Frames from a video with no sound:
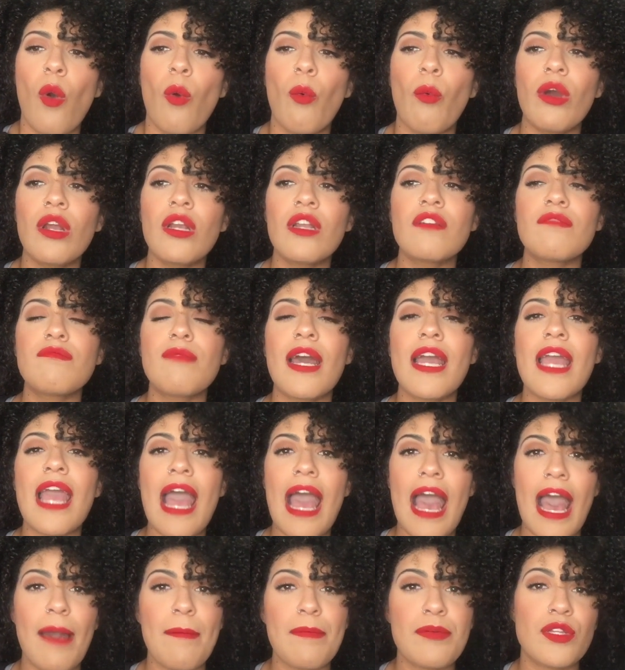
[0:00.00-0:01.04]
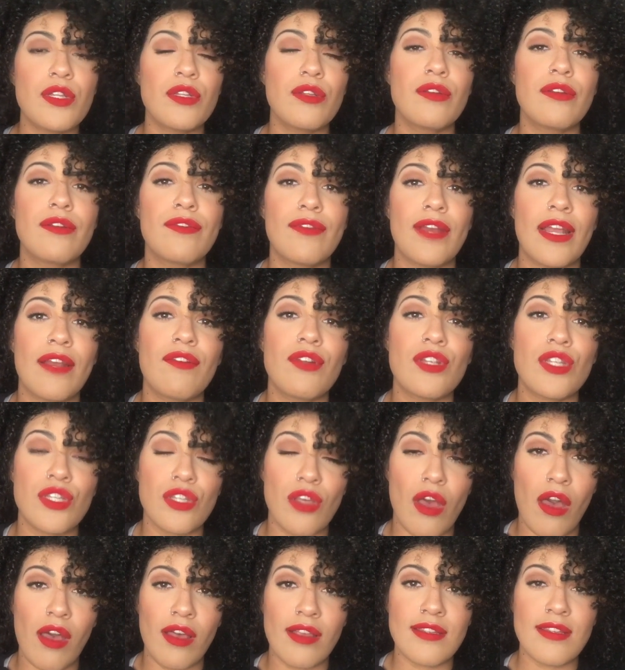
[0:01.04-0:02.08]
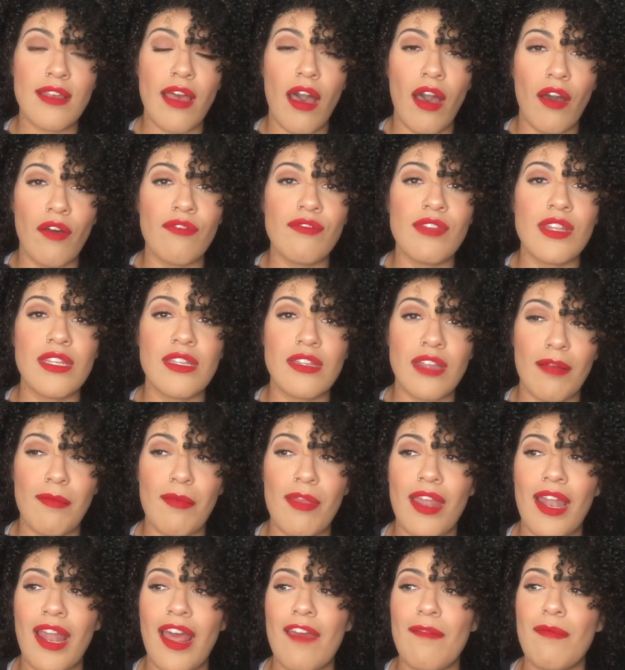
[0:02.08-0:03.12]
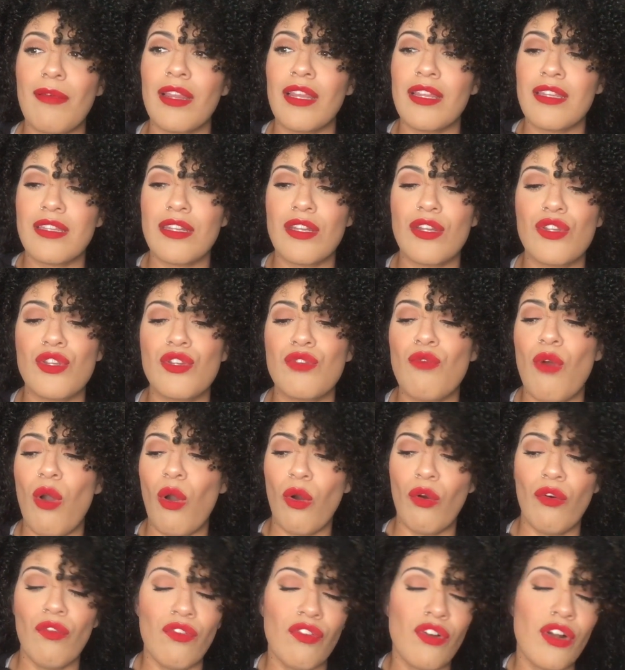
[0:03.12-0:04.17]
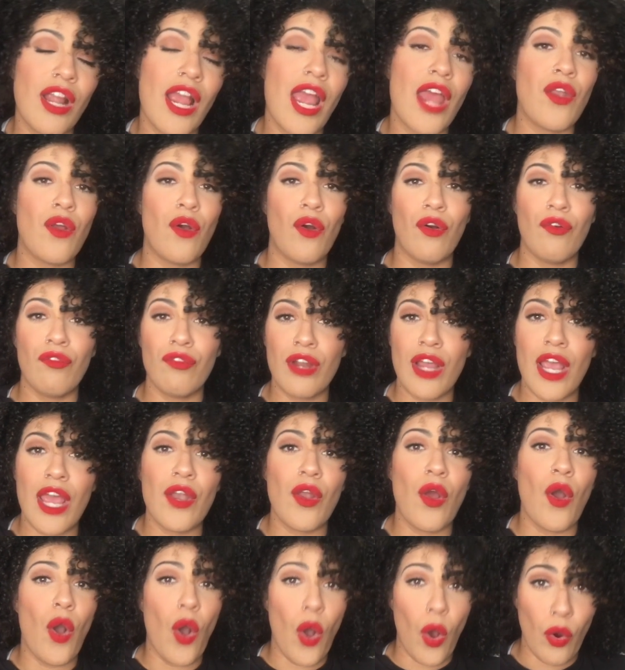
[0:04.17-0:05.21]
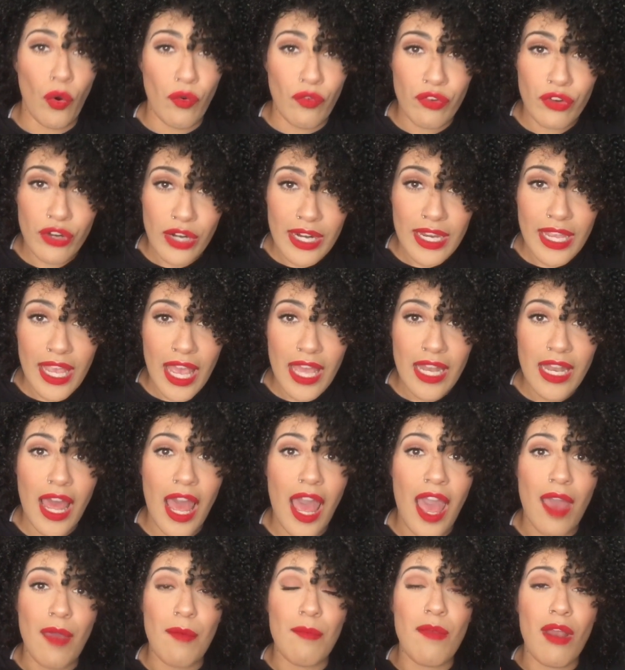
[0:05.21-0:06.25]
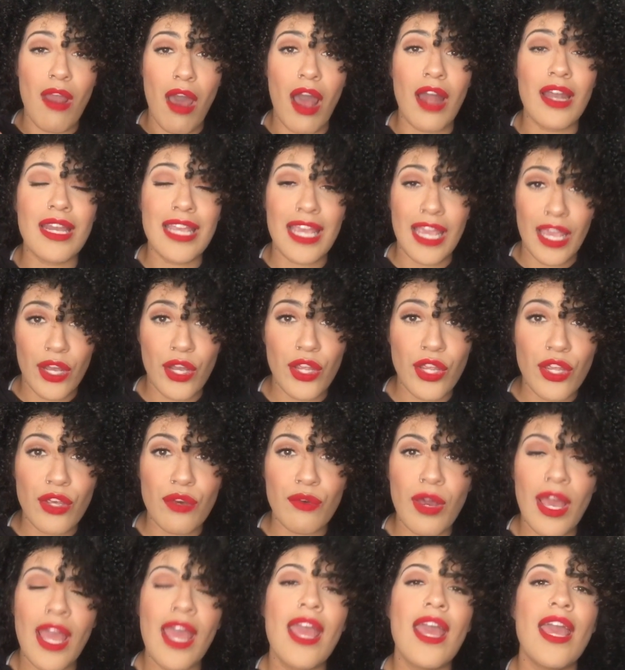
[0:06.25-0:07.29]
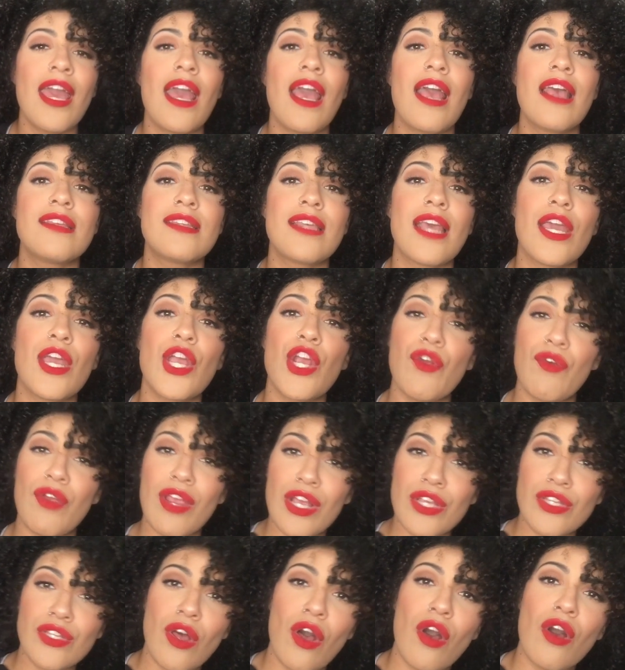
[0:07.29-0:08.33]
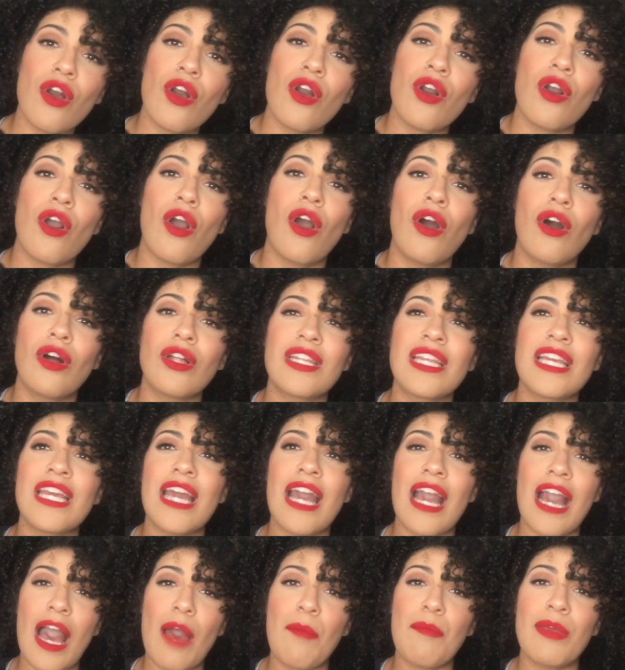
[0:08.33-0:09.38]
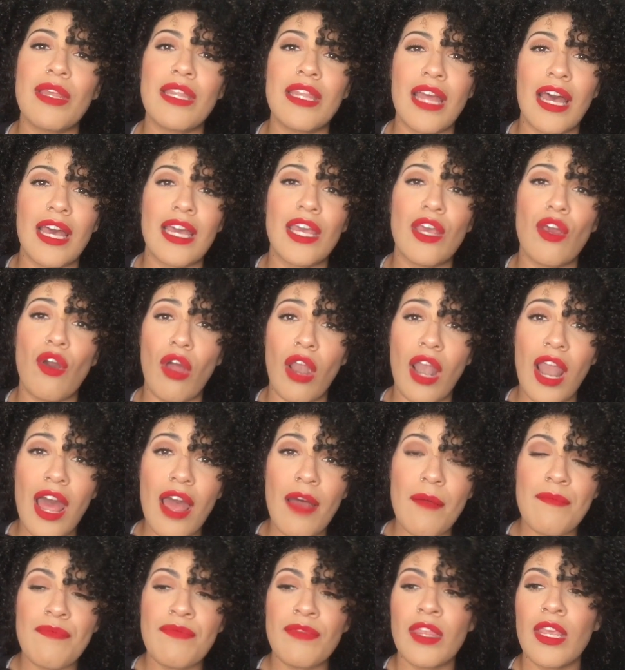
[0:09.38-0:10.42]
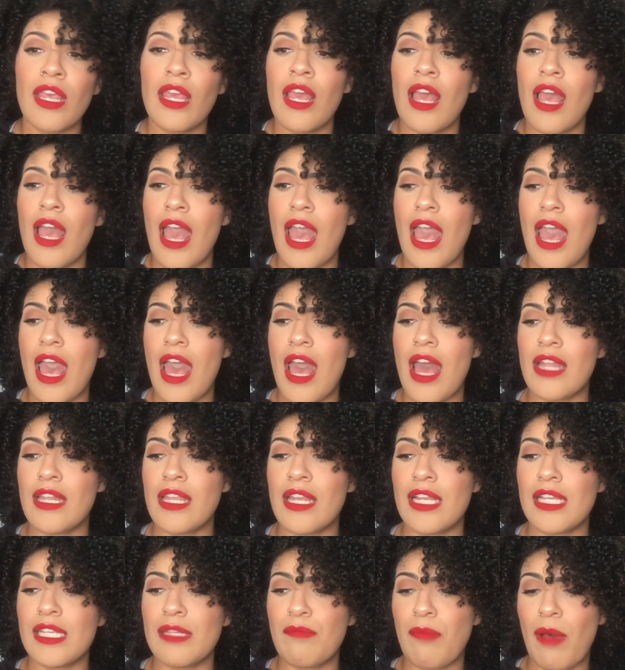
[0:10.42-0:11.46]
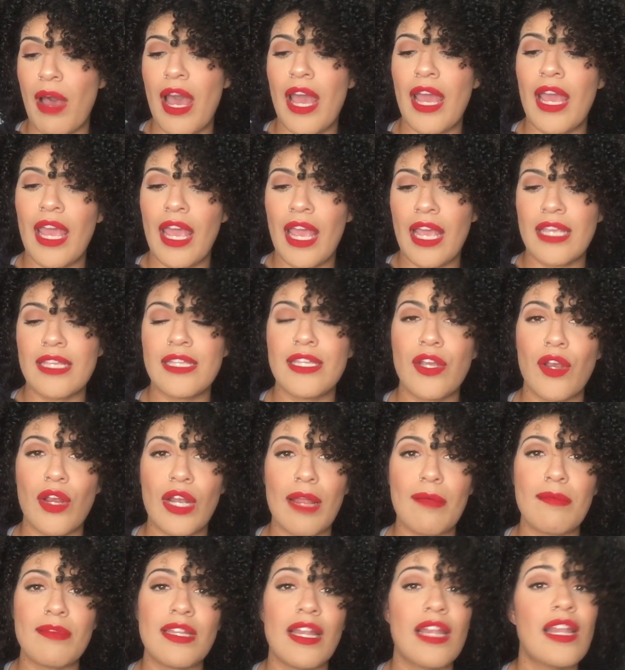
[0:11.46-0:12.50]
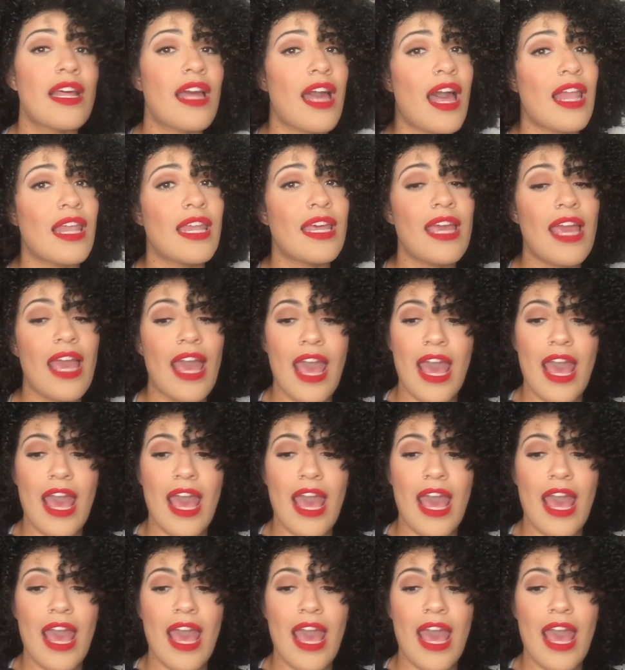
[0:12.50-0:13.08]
One of my absolute favorite songs of the summer that I've been listening to over and over and over again, I'm not kidding you, is a Greek song called Agapi Hei Ola, and it is by a singer named Stella Kalli.